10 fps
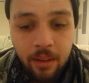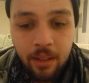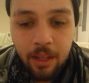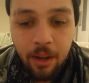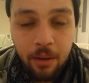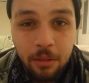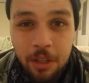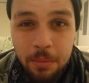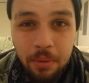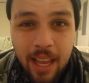
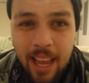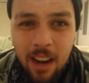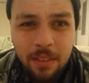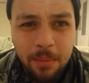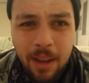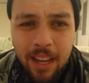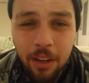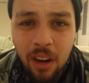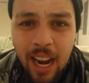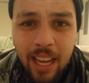Just playing out of his mind
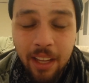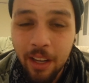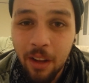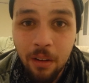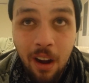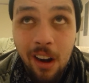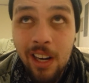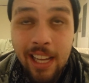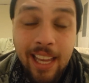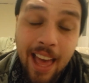great.
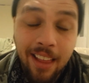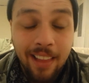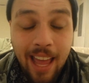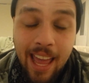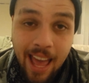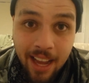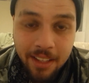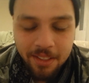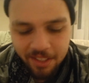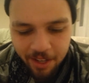
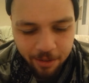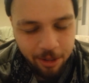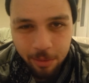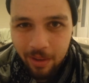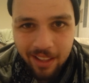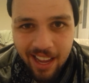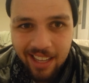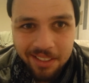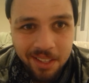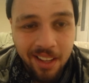RELAX. Just
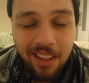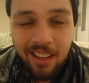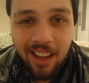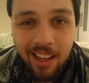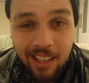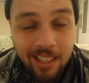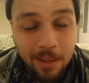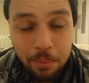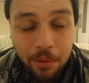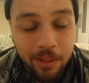relax. And he
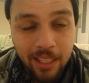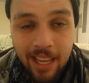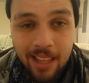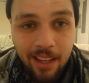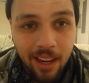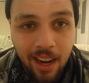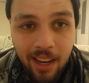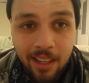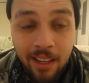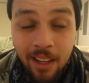did pull it together.
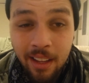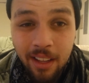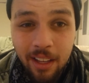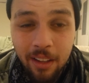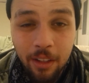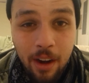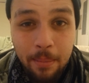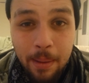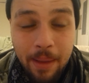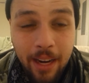And the
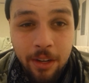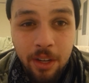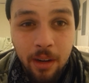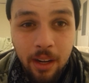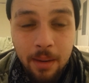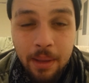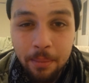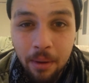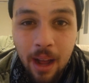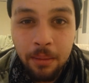Green Bay Packers are going to be
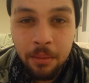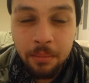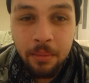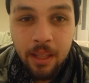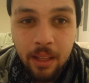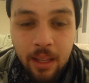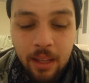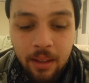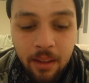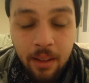a problem in the